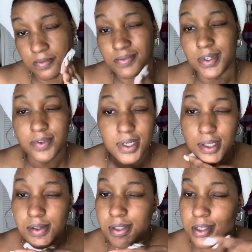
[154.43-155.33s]
and right
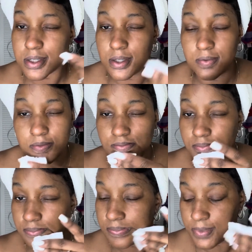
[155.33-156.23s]
now it's,
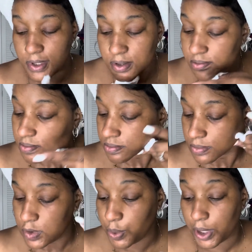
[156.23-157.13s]
you know,
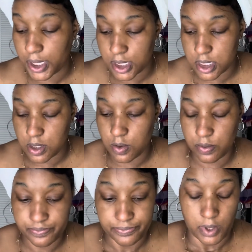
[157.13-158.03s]
it's working, so
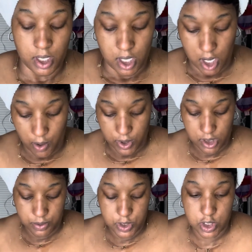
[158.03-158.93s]
I want to
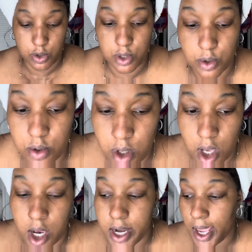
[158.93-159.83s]
come show you.
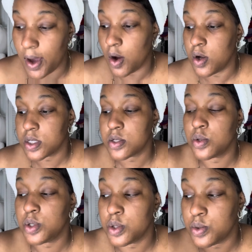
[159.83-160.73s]
Now I also
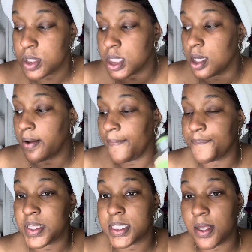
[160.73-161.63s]
use the
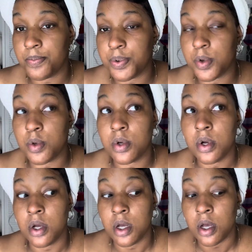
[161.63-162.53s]
simple
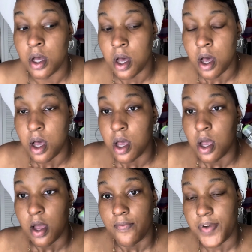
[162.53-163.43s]

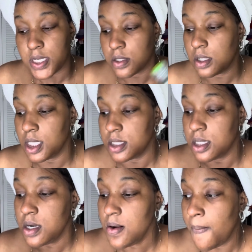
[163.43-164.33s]
facial
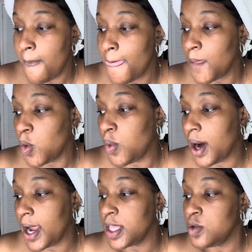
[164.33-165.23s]
cleanser, or
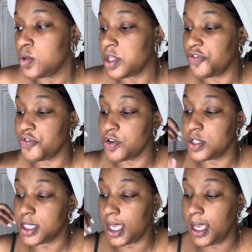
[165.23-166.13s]
I use the
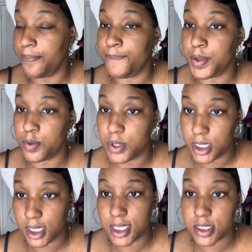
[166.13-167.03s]
First Aid Beauty
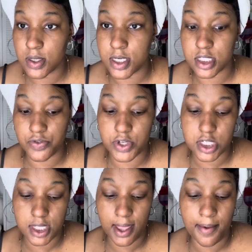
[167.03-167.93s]
Cleanser. I just
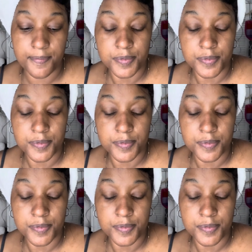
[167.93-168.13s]
finished that.